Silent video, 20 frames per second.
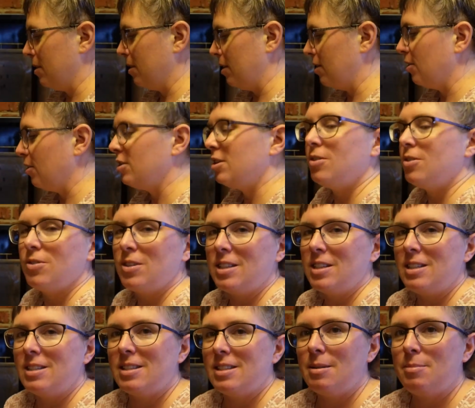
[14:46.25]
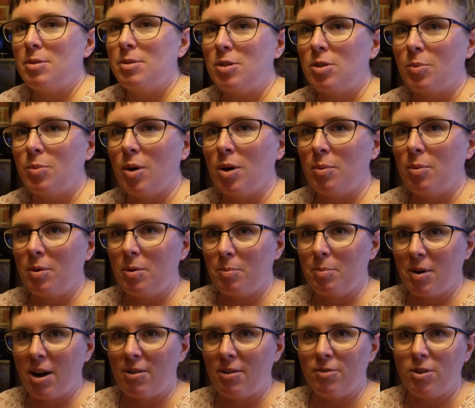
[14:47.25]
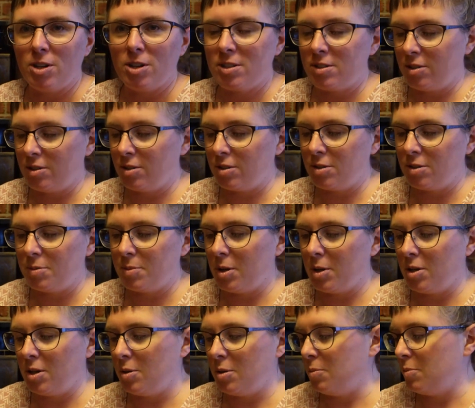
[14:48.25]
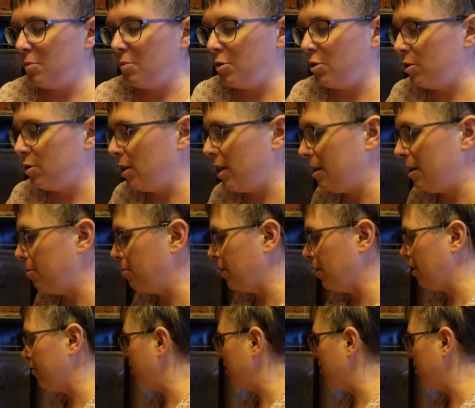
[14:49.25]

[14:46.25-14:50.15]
It only really seems to work with brown rice though, because we only eat brown